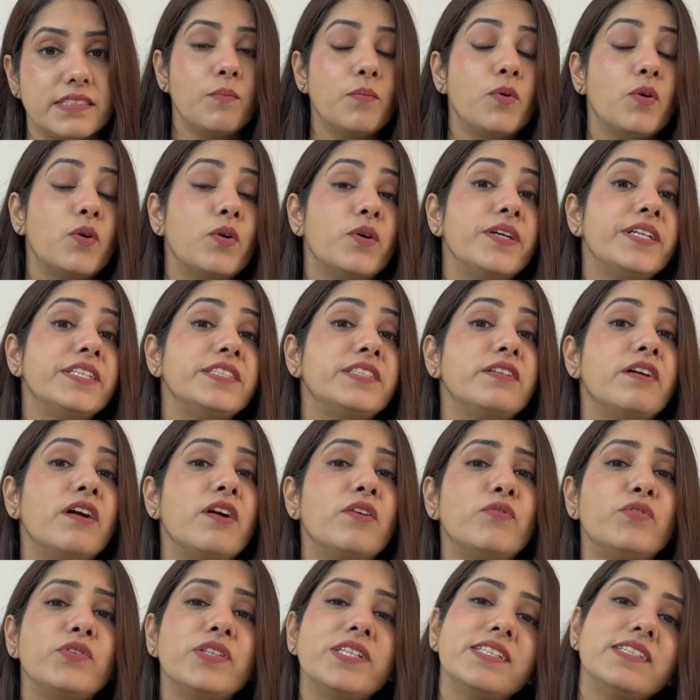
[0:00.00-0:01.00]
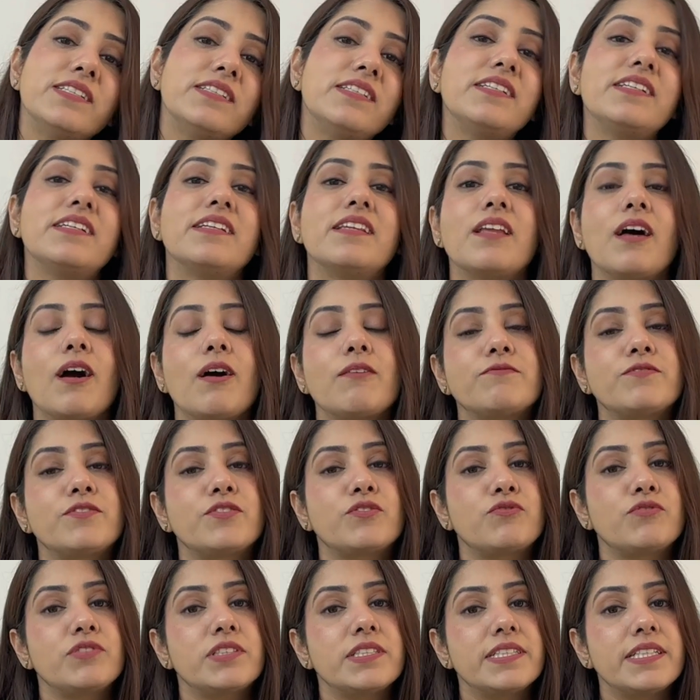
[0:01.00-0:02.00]
Mohit really loves
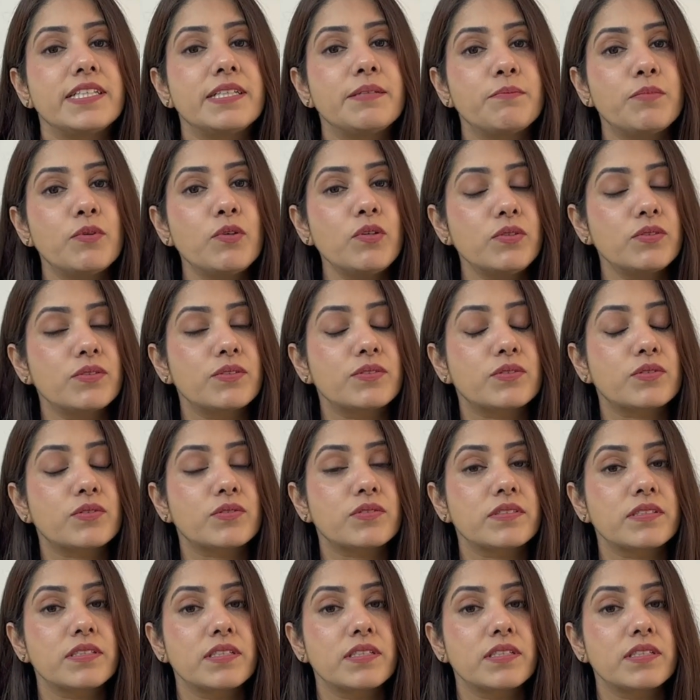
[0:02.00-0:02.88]
reading books.